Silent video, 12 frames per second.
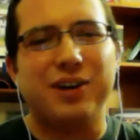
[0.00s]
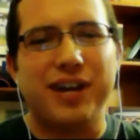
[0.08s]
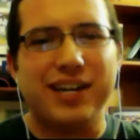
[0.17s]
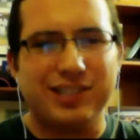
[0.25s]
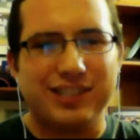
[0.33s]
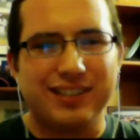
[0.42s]

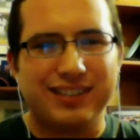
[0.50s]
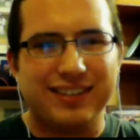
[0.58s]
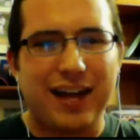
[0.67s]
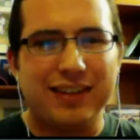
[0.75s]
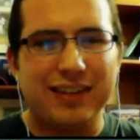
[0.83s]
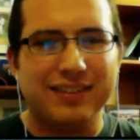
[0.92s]
ages
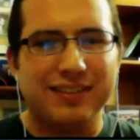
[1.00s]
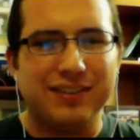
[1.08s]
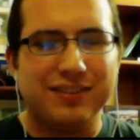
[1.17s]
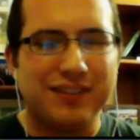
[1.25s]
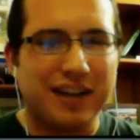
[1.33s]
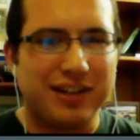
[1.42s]
and
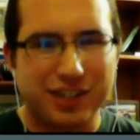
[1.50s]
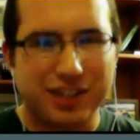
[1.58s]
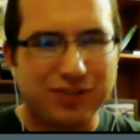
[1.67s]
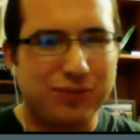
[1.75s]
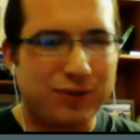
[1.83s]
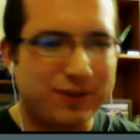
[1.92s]
does not change
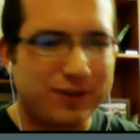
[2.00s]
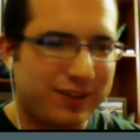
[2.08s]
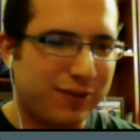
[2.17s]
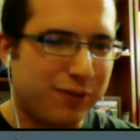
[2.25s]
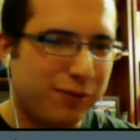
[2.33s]
his voice, therefore